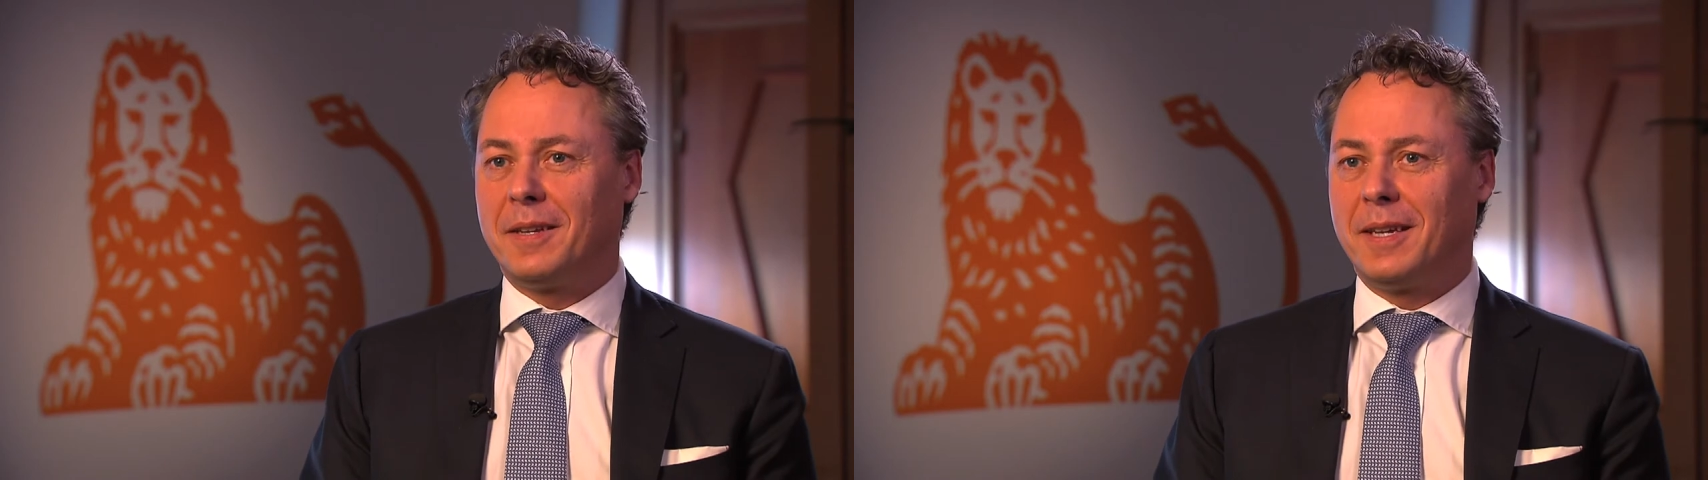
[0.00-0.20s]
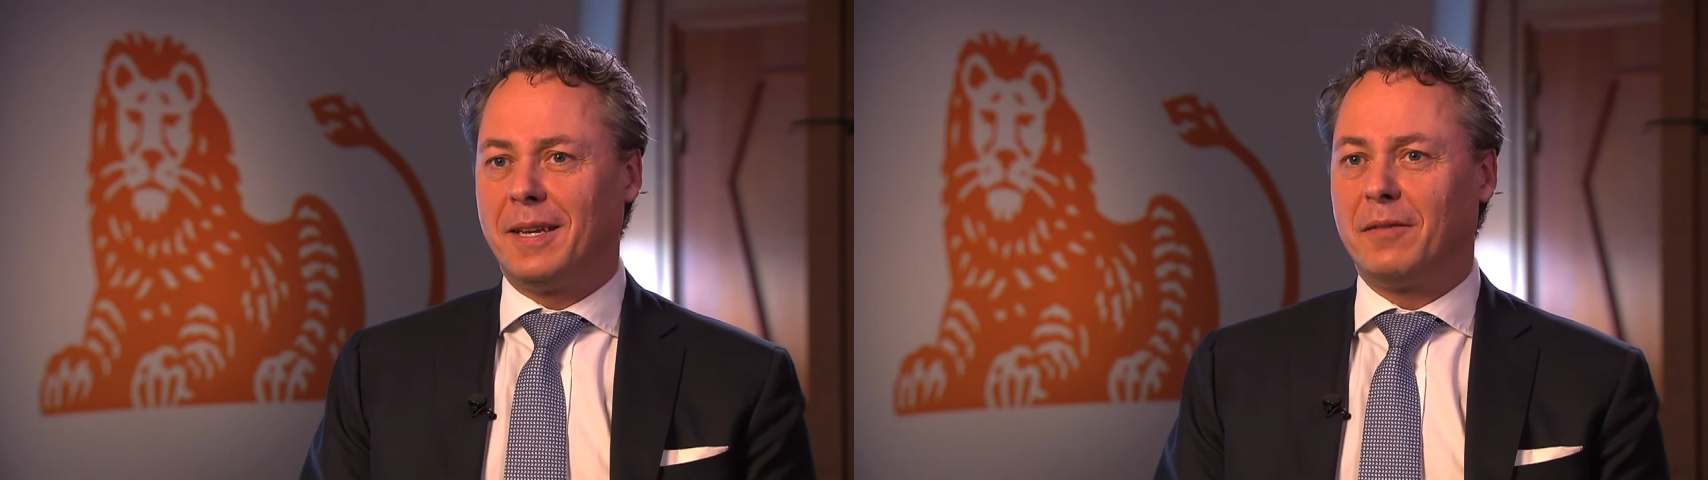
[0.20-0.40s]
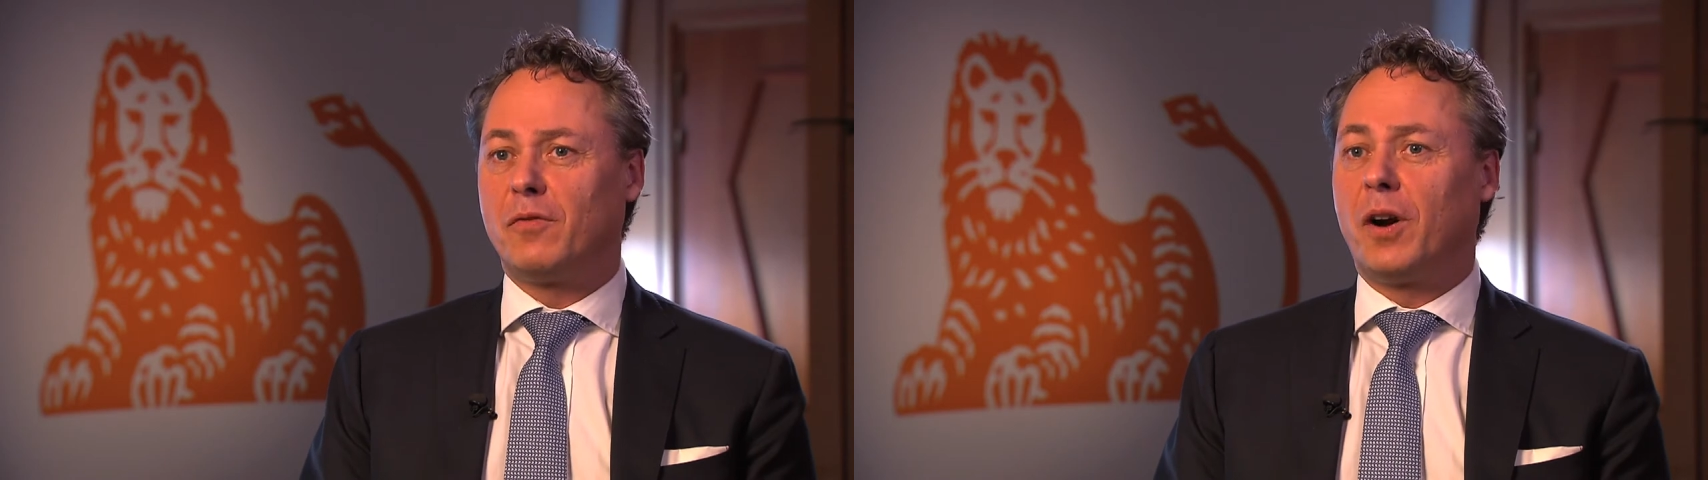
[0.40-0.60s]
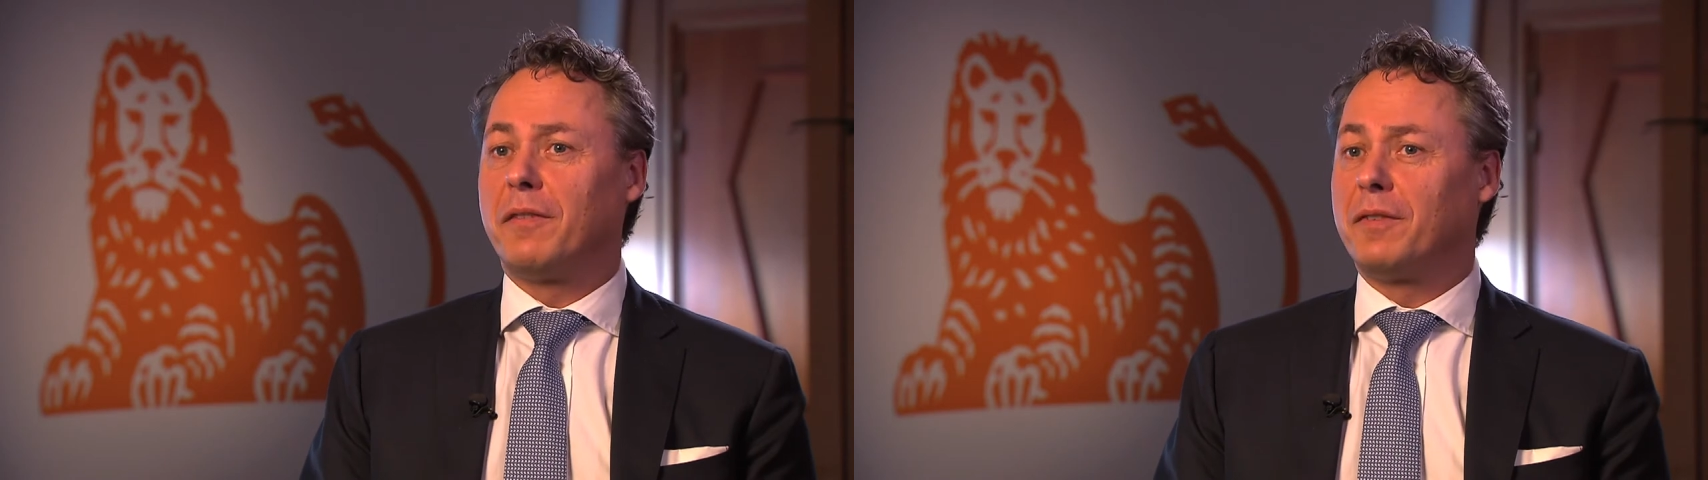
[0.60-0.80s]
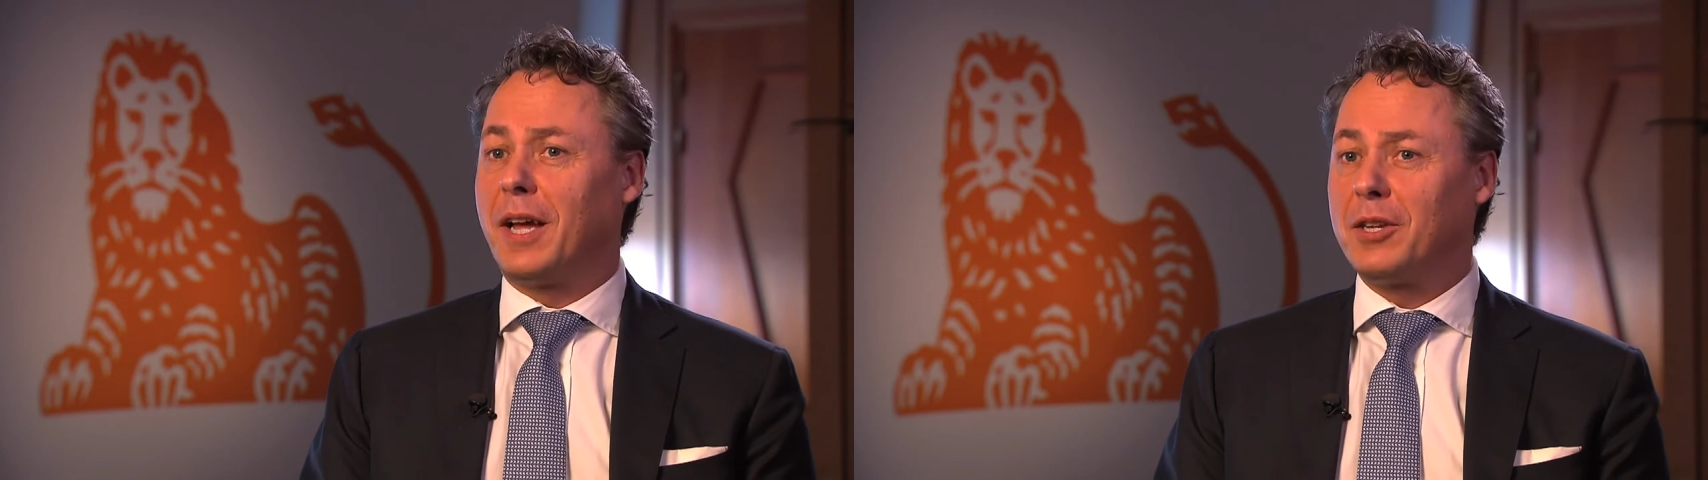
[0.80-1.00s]
in Voya
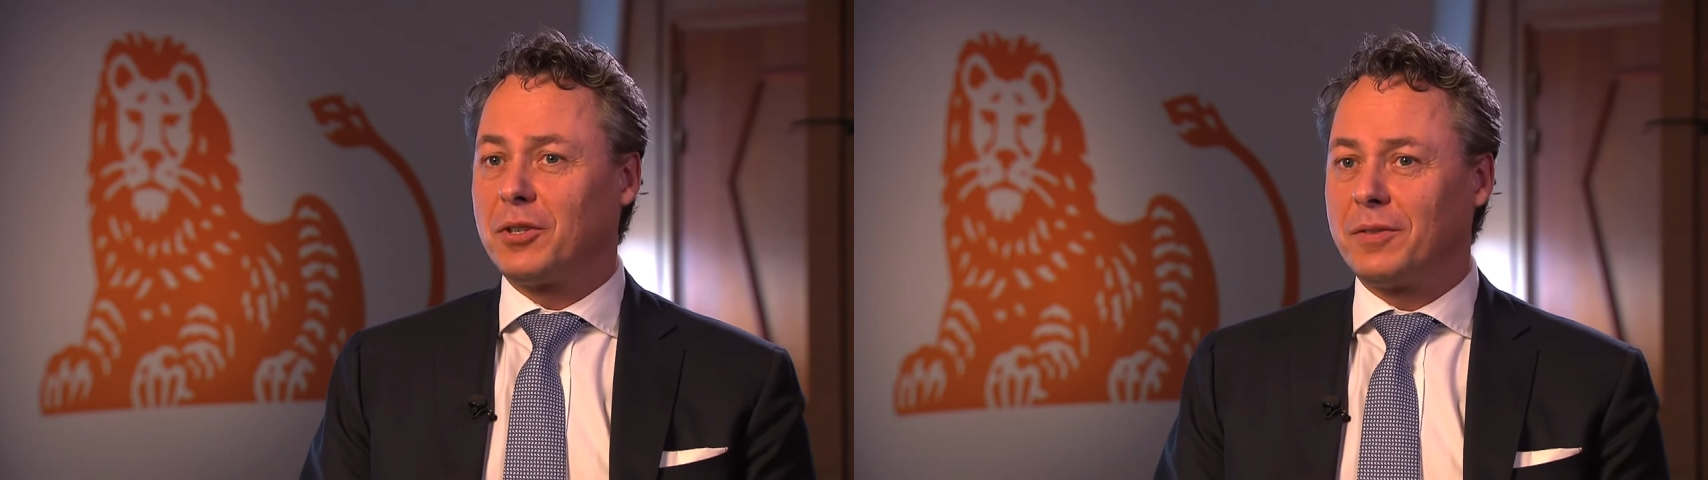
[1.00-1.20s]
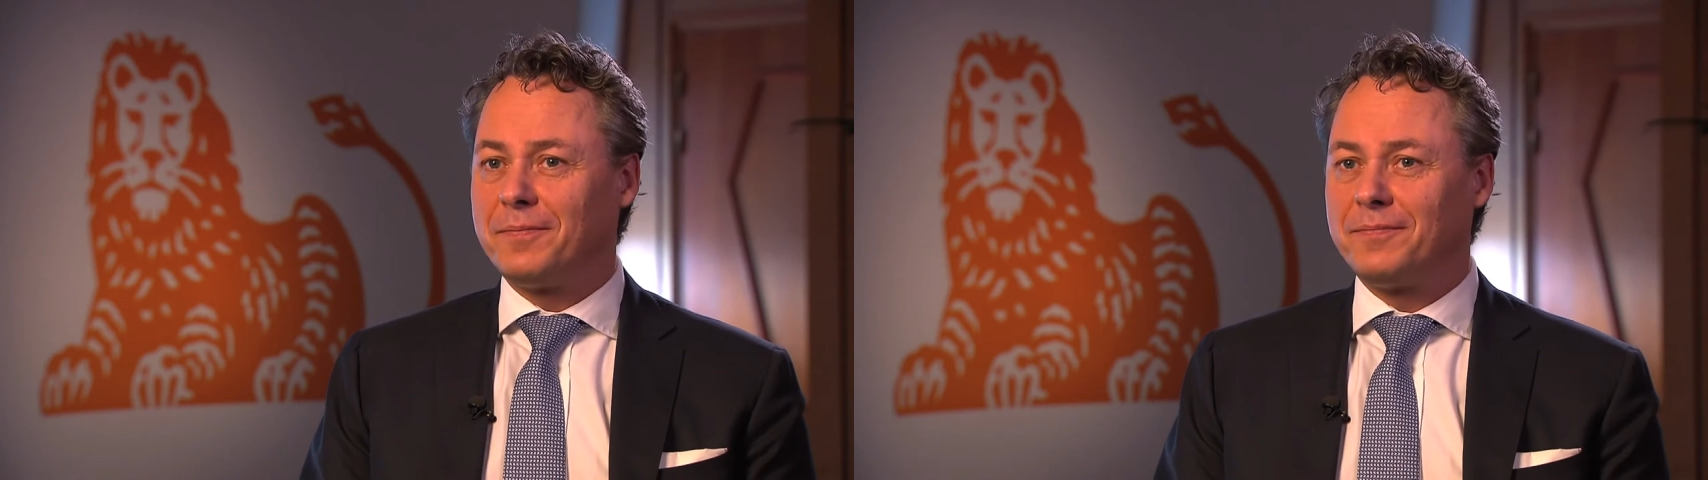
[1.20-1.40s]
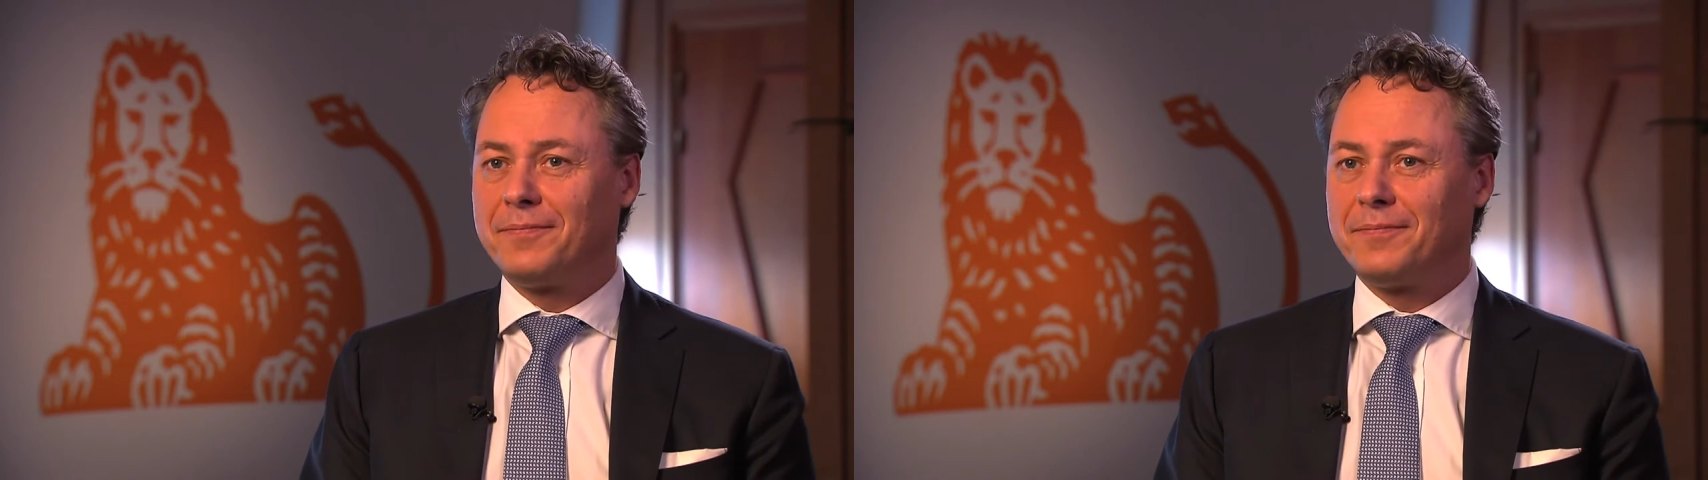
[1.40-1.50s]
Financial.